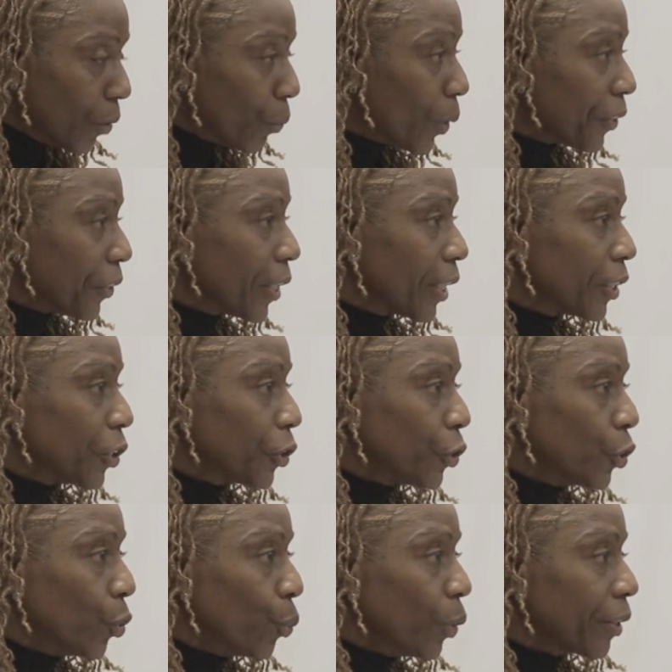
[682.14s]
What you're going to
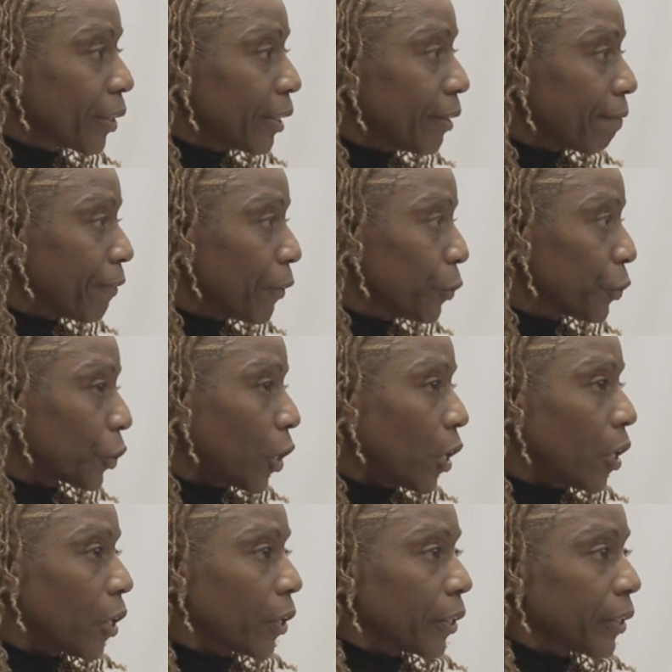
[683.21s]
do with that first
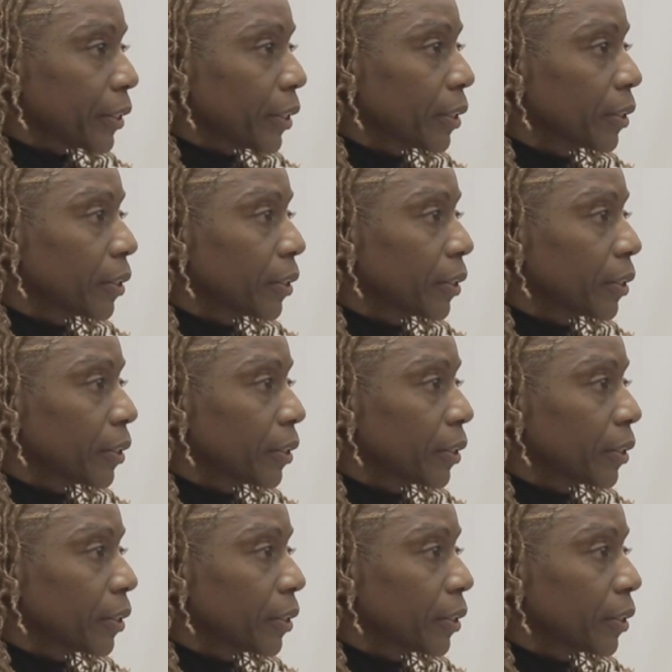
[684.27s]
card